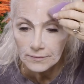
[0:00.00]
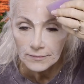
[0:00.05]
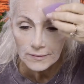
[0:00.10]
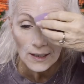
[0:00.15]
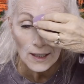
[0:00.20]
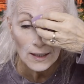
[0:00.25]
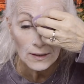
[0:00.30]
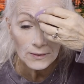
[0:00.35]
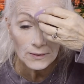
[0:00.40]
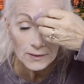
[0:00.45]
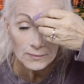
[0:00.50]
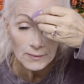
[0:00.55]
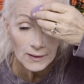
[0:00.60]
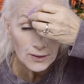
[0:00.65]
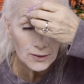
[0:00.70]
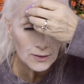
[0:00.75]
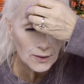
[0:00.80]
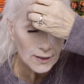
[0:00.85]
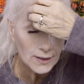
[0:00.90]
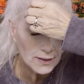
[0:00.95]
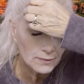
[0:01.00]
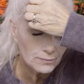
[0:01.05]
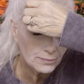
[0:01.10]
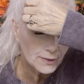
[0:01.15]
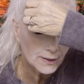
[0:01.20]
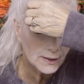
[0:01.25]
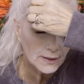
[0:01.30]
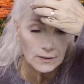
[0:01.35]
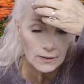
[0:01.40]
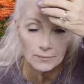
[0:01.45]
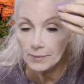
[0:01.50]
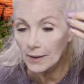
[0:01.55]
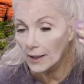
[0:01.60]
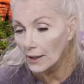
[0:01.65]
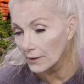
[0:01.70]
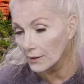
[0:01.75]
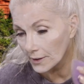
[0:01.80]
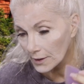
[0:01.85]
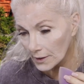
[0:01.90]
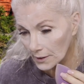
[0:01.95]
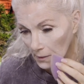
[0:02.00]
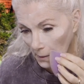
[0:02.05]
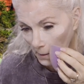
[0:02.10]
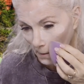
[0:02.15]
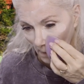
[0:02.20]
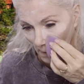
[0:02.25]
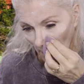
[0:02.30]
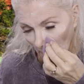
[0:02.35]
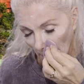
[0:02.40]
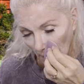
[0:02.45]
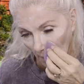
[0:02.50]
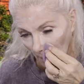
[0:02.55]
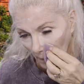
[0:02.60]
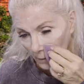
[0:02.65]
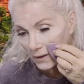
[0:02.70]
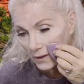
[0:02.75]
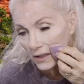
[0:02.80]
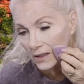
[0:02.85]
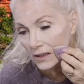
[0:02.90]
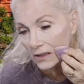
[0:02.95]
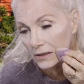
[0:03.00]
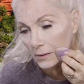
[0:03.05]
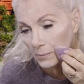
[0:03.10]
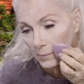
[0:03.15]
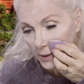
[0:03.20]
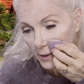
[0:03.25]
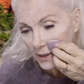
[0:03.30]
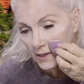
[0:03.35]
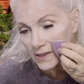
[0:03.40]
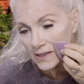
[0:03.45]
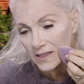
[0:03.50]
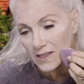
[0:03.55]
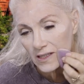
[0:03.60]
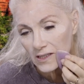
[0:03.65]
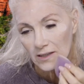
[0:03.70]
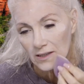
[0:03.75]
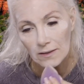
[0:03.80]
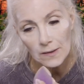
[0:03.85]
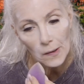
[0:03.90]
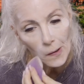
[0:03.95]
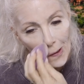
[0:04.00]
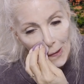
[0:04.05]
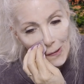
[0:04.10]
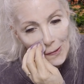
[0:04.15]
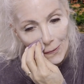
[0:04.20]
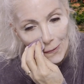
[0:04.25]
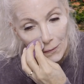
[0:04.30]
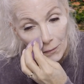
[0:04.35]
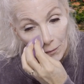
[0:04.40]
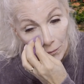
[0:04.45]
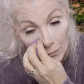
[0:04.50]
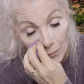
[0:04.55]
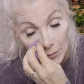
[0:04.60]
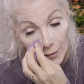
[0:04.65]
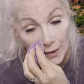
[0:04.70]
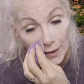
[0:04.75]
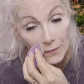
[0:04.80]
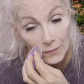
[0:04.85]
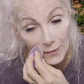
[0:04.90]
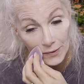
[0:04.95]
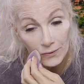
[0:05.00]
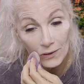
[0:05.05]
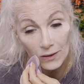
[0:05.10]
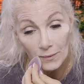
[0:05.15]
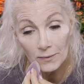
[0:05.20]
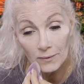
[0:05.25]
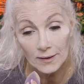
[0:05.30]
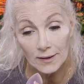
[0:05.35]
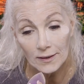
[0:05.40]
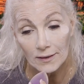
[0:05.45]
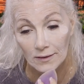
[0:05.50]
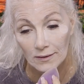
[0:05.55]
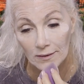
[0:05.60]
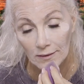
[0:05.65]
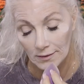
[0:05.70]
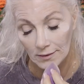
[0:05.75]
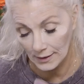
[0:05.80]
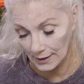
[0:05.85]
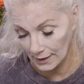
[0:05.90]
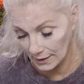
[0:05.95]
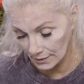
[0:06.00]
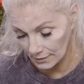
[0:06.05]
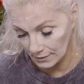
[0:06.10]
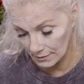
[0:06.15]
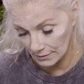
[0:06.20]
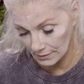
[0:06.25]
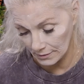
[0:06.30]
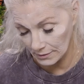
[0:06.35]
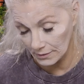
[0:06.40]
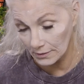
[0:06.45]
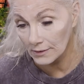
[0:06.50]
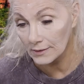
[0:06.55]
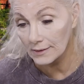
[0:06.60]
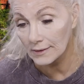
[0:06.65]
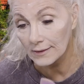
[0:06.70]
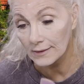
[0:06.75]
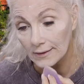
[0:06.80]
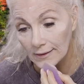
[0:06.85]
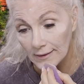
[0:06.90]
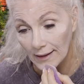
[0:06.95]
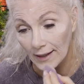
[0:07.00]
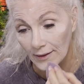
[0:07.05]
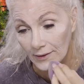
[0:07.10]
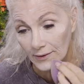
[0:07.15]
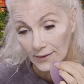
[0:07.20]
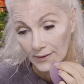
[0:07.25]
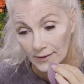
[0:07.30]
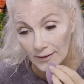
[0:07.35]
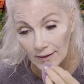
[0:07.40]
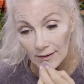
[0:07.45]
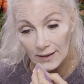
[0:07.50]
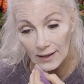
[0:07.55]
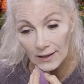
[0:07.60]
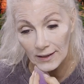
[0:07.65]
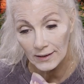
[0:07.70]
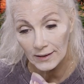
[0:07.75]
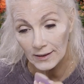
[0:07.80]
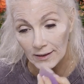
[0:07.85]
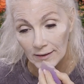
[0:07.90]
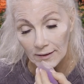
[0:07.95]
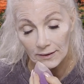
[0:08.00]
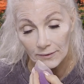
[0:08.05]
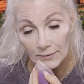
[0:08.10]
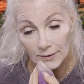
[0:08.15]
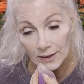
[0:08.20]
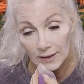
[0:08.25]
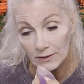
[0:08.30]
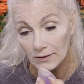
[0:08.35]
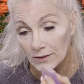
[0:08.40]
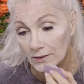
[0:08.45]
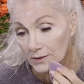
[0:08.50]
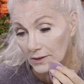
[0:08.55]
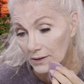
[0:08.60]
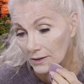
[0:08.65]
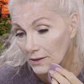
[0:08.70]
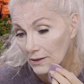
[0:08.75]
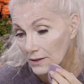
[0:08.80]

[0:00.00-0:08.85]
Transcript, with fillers: I always make sure I get plenty of powder in the places where it would normally like gather in the line in the wrinkles